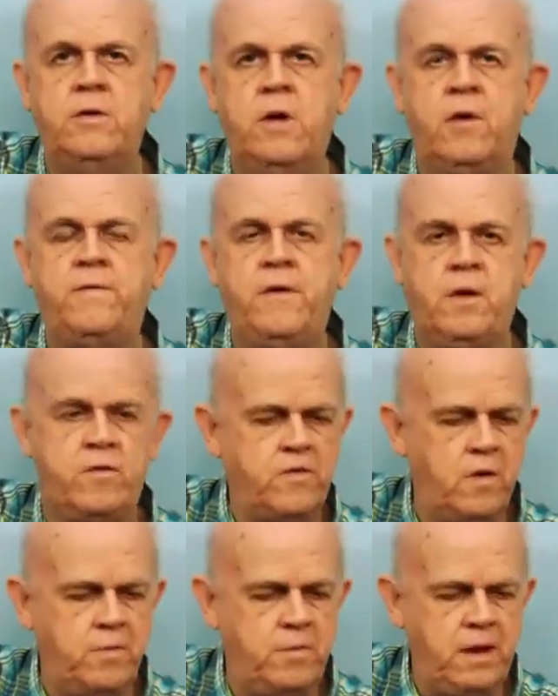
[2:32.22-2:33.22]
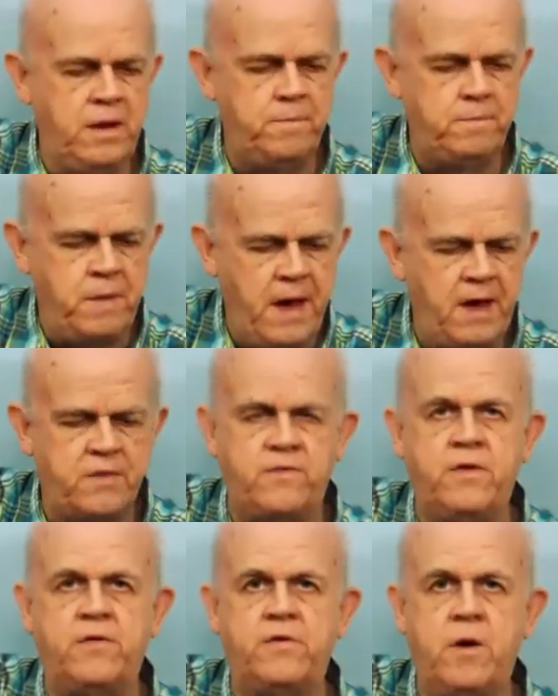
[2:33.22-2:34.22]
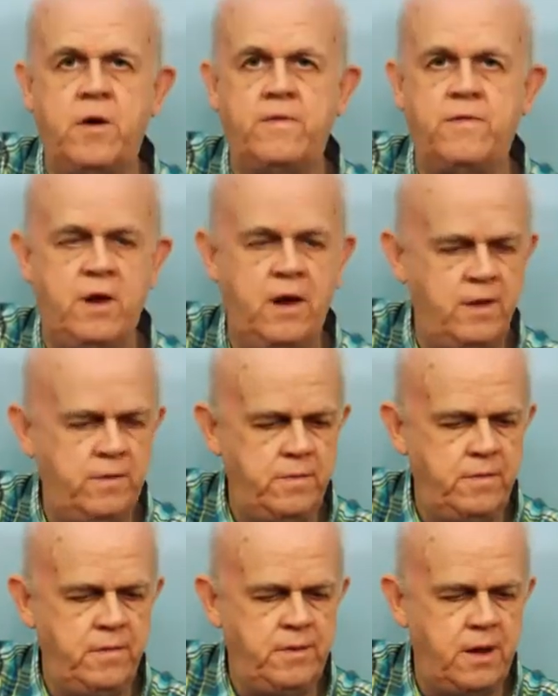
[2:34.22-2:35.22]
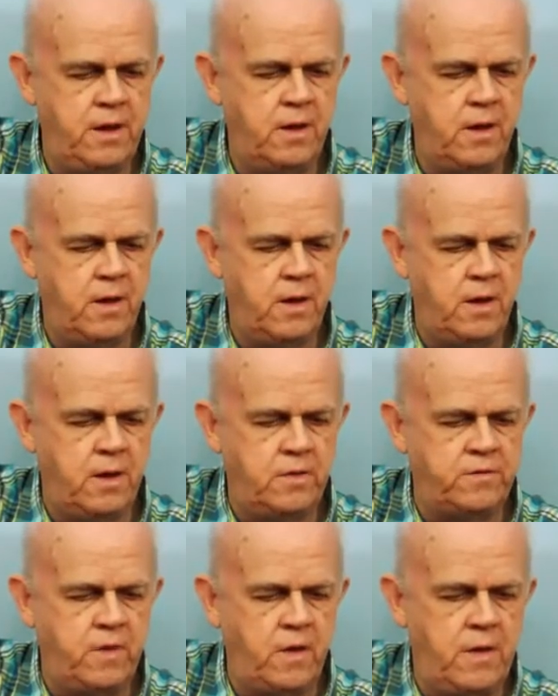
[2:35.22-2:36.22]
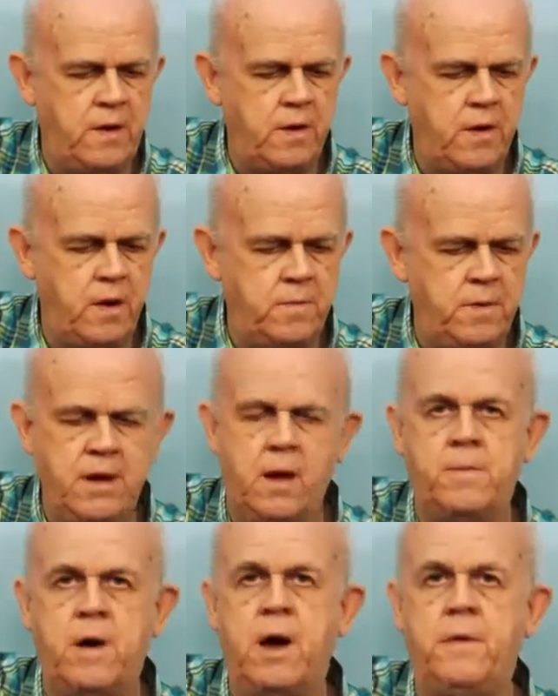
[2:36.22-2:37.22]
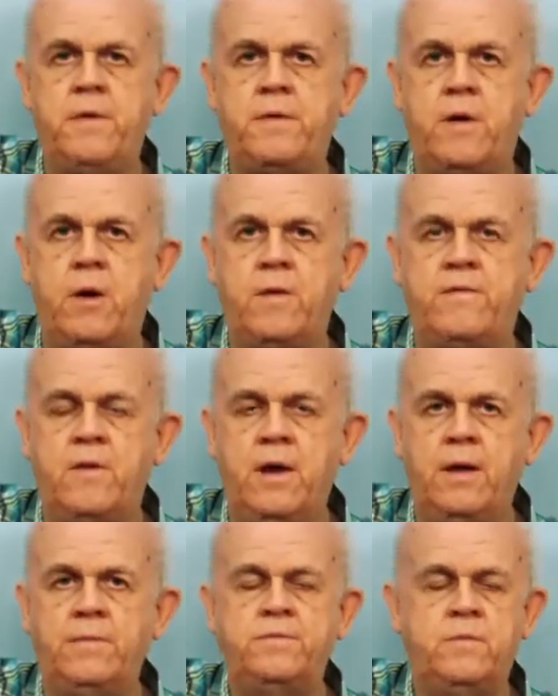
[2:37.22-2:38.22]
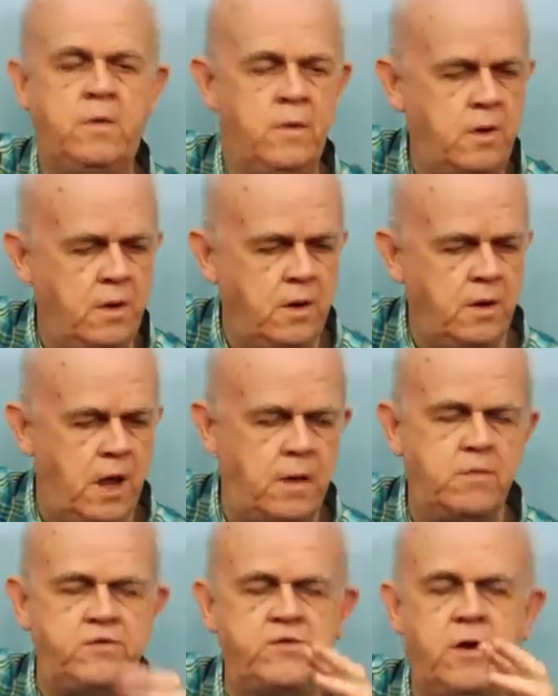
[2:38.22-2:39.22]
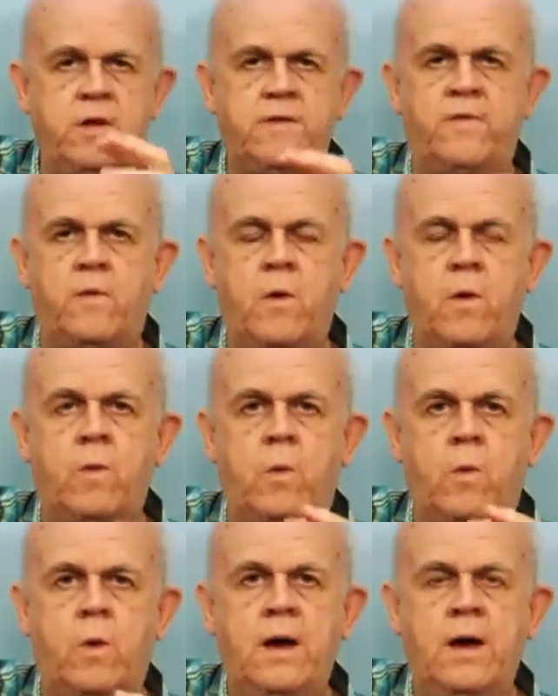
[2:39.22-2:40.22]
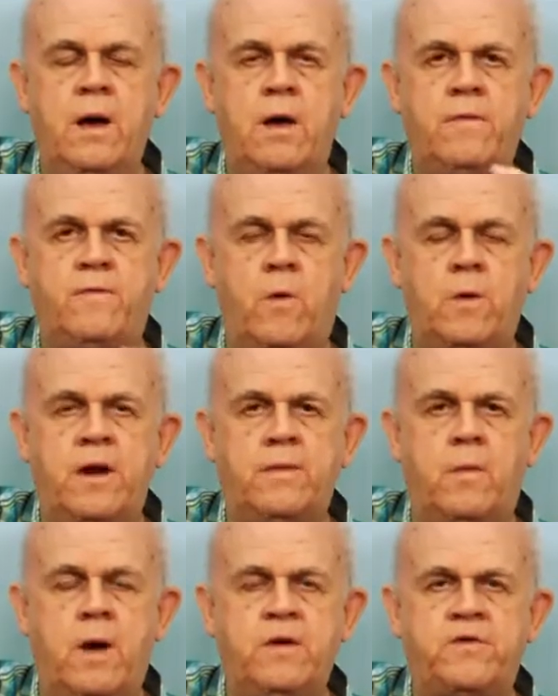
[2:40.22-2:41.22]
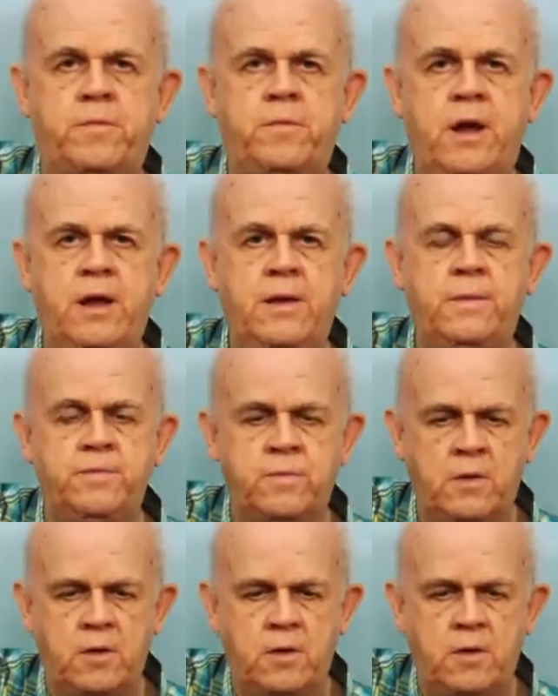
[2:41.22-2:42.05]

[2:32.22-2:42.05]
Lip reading: No finger's going to be past this 3rd fret. Okay? So they're going to be above the 3rd fret. I'm going to show you the 4 different ways to play